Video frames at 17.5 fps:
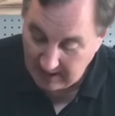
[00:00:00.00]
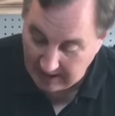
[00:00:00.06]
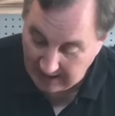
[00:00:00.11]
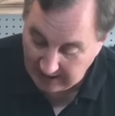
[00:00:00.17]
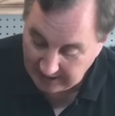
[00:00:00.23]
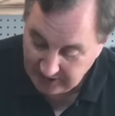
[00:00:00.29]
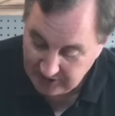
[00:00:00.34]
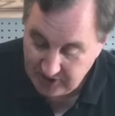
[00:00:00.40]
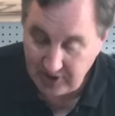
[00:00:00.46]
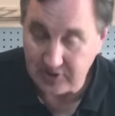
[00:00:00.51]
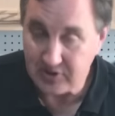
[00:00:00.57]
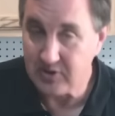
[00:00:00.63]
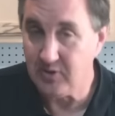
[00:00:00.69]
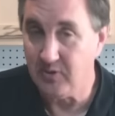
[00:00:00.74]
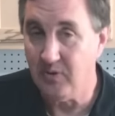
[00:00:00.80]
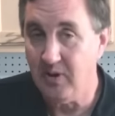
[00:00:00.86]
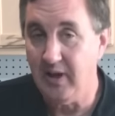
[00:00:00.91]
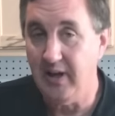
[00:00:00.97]
I just
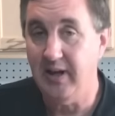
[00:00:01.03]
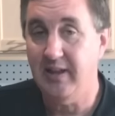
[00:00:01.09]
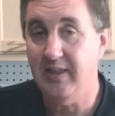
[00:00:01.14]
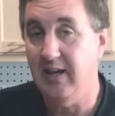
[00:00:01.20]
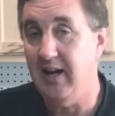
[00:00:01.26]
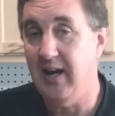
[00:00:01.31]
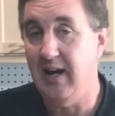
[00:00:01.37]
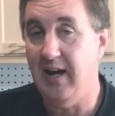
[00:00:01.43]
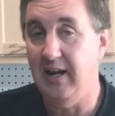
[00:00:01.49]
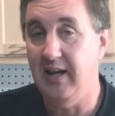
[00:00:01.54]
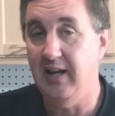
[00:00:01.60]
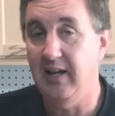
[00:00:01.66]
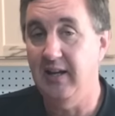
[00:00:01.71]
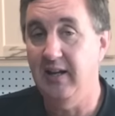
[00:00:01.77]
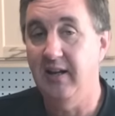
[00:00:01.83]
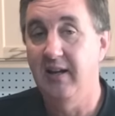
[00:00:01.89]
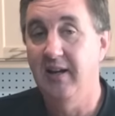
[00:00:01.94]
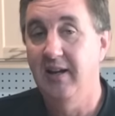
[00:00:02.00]
don't like the hot
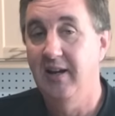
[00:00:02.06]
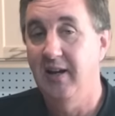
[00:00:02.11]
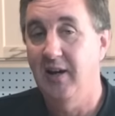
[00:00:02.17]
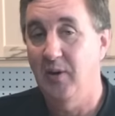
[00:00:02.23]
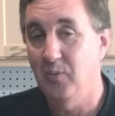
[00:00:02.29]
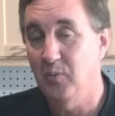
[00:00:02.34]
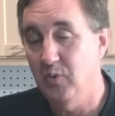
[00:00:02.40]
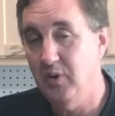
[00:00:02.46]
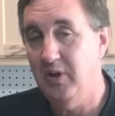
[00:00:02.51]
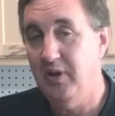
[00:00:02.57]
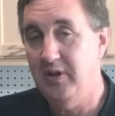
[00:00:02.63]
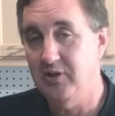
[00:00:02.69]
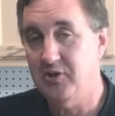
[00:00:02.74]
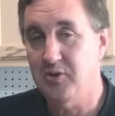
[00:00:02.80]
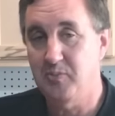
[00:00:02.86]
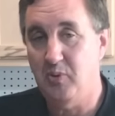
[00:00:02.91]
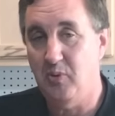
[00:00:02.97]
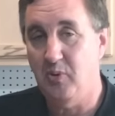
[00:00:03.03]
end. I'm really
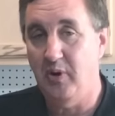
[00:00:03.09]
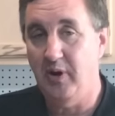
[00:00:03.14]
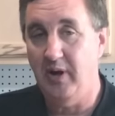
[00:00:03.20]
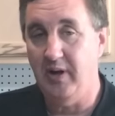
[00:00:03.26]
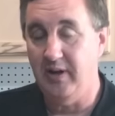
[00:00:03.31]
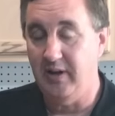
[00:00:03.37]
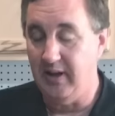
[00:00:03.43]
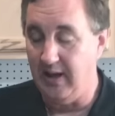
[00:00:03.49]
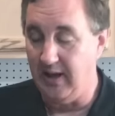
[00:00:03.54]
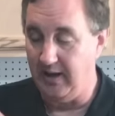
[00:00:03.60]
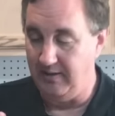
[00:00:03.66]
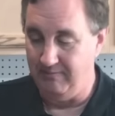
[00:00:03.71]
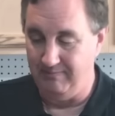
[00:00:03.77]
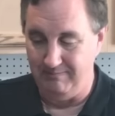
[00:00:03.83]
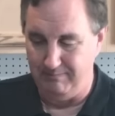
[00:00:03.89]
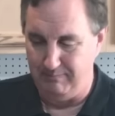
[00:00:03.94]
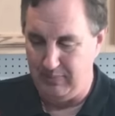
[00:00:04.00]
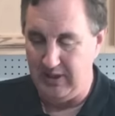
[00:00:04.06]
disappointed in that
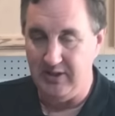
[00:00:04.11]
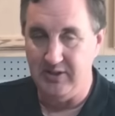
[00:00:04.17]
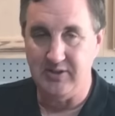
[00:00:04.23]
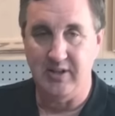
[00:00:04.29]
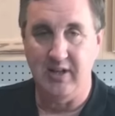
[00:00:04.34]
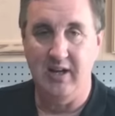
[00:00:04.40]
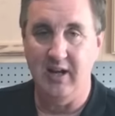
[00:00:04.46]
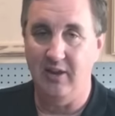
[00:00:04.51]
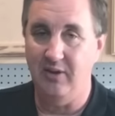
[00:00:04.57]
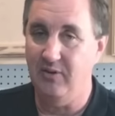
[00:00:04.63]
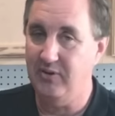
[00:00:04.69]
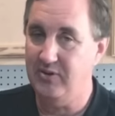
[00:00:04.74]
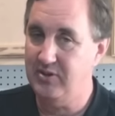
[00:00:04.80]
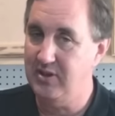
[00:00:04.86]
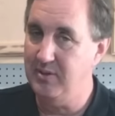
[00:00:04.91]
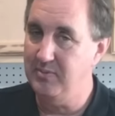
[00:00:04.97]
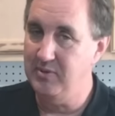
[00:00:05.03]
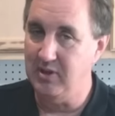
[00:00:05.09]
piece together. It
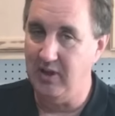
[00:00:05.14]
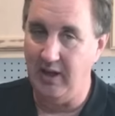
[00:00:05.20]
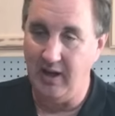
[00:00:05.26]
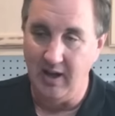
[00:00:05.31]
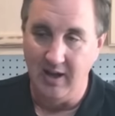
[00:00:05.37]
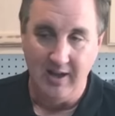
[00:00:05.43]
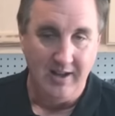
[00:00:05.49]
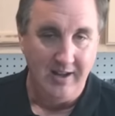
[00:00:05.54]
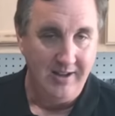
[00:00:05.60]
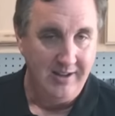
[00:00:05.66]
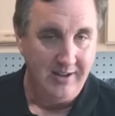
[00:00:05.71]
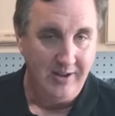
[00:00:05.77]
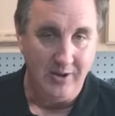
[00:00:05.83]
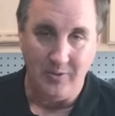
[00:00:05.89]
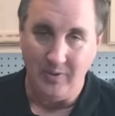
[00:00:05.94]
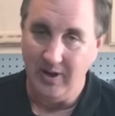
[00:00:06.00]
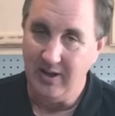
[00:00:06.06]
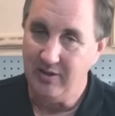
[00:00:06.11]
seems like, you
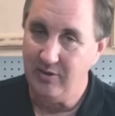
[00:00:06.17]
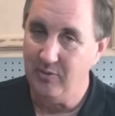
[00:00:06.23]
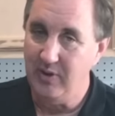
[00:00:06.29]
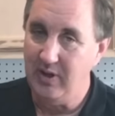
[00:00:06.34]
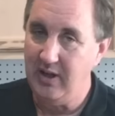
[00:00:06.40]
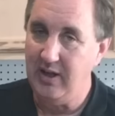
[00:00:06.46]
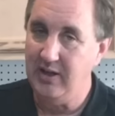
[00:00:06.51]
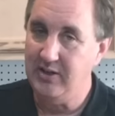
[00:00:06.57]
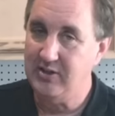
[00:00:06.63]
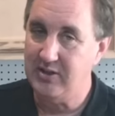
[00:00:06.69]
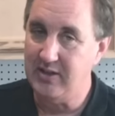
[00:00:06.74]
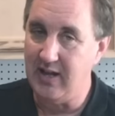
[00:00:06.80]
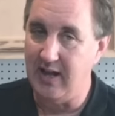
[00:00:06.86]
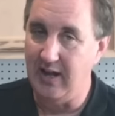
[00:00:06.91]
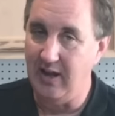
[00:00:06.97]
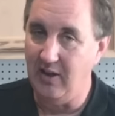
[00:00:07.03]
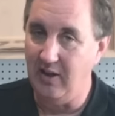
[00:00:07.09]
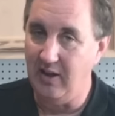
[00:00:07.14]
know, an E3D
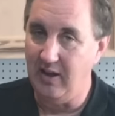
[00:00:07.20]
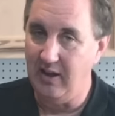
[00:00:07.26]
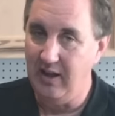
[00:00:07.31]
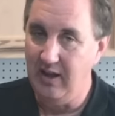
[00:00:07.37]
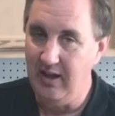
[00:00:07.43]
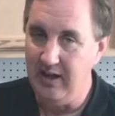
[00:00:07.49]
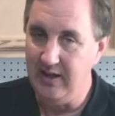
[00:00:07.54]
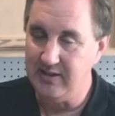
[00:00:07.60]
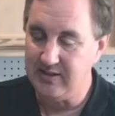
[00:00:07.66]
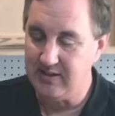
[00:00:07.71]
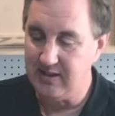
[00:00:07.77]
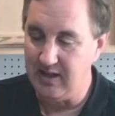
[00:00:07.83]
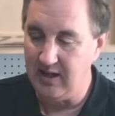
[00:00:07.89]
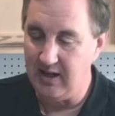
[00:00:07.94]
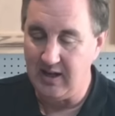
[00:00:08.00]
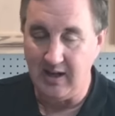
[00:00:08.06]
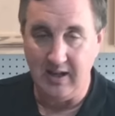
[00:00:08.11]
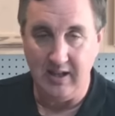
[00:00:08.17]
style heat
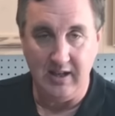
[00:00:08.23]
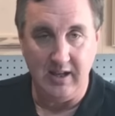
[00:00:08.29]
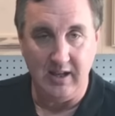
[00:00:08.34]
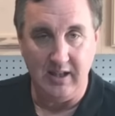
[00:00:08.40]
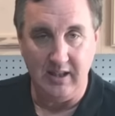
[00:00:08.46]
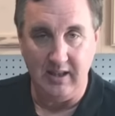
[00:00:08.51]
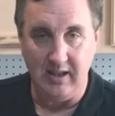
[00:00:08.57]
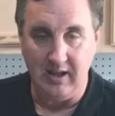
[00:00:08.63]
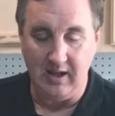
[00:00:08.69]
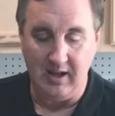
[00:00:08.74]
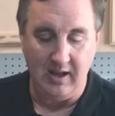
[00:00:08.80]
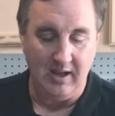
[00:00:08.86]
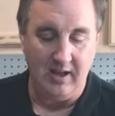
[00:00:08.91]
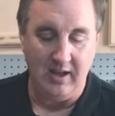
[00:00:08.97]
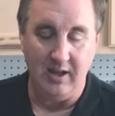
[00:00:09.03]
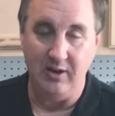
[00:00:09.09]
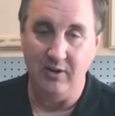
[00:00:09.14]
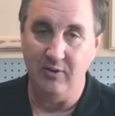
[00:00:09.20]
sink, and then the
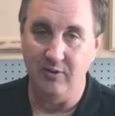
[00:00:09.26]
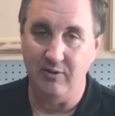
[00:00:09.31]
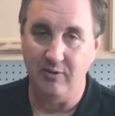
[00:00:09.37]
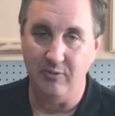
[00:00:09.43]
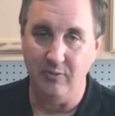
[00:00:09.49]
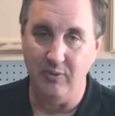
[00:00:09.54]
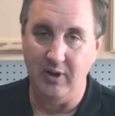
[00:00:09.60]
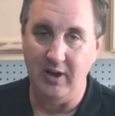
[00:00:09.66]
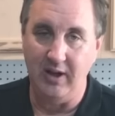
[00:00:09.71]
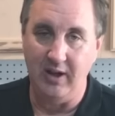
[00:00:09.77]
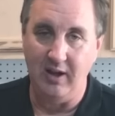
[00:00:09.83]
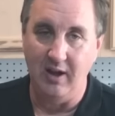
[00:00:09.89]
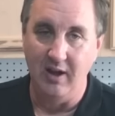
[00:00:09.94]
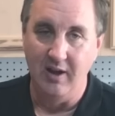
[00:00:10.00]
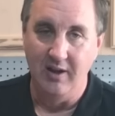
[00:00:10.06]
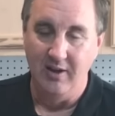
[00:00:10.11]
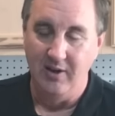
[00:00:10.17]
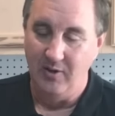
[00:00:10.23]
Ender 3
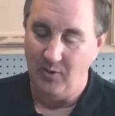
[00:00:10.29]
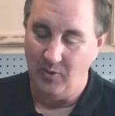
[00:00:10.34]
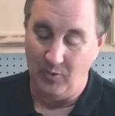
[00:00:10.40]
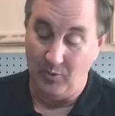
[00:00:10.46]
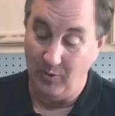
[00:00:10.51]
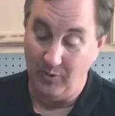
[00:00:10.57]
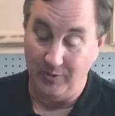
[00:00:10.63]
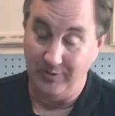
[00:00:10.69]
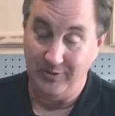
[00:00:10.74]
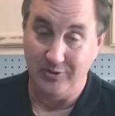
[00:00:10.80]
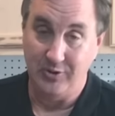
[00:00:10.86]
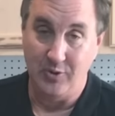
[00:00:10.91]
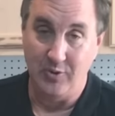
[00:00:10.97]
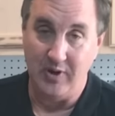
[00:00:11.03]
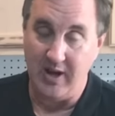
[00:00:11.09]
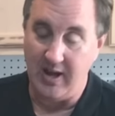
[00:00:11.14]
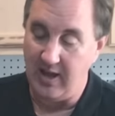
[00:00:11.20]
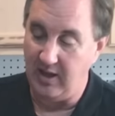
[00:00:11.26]
or just
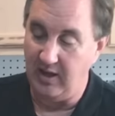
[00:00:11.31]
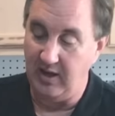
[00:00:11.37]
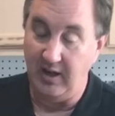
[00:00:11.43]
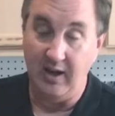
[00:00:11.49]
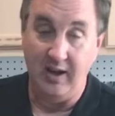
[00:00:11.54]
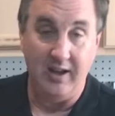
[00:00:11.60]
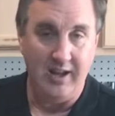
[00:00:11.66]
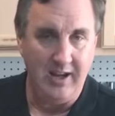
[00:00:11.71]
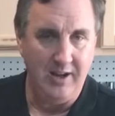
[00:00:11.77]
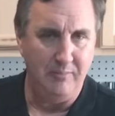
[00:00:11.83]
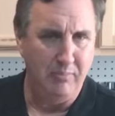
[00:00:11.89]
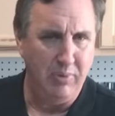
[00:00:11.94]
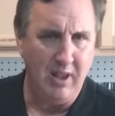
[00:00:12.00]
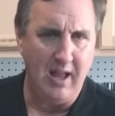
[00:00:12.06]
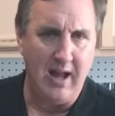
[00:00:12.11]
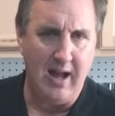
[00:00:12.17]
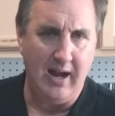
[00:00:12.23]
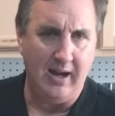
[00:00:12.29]
Creality heat
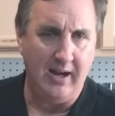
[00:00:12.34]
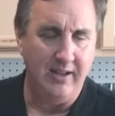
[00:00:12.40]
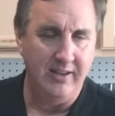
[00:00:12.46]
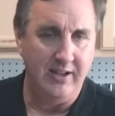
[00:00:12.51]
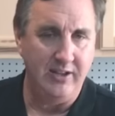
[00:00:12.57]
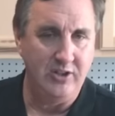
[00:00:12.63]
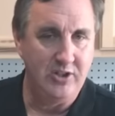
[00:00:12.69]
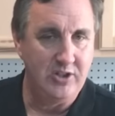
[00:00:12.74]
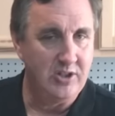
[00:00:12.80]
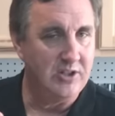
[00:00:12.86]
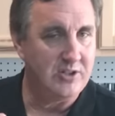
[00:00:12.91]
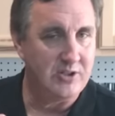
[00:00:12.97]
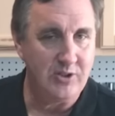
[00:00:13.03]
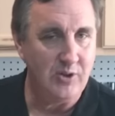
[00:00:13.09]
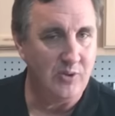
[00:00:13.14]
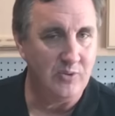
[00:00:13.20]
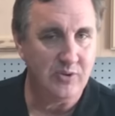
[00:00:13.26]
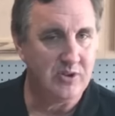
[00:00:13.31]
block. They just
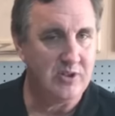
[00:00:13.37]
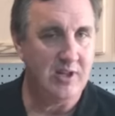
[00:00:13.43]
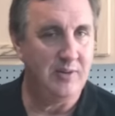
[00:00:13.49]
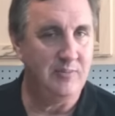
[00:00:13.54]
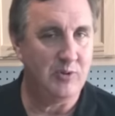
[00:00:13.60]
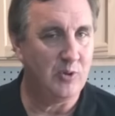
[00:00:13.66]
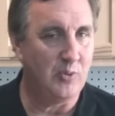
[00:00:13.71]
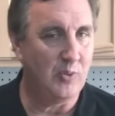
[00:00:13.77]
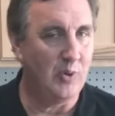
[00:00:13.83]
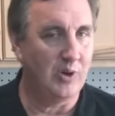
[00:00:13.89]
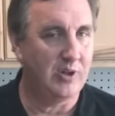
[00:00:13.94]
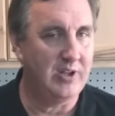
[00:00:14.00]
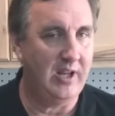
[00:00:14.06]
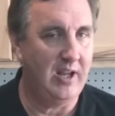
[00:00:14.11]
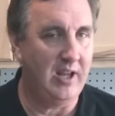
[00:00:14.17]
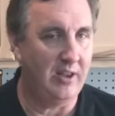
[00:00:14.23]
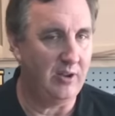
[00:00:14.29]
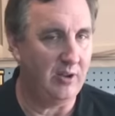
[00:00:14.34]
don't seem to work
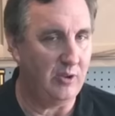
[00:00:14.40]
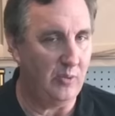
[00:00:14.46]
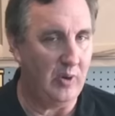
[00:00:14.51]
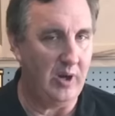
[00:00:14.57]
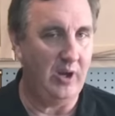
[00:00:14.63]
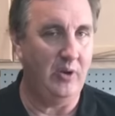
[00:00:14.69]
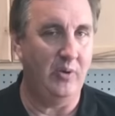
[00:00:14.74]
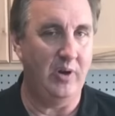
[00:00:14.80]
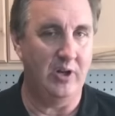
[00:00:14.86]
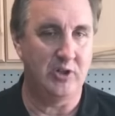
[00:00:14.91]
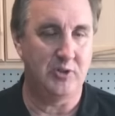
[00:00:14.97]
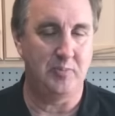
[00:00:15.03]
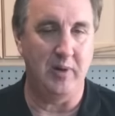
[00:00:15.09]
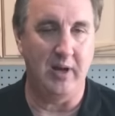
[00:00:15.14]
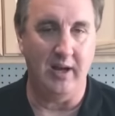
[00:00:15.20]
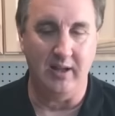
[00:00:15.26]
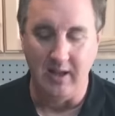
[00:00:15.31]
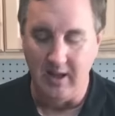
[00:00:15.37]
together the way you'd
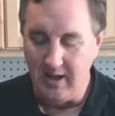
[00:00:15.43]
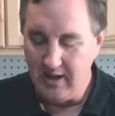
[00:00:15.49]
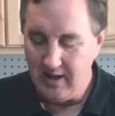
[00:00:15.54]
expect.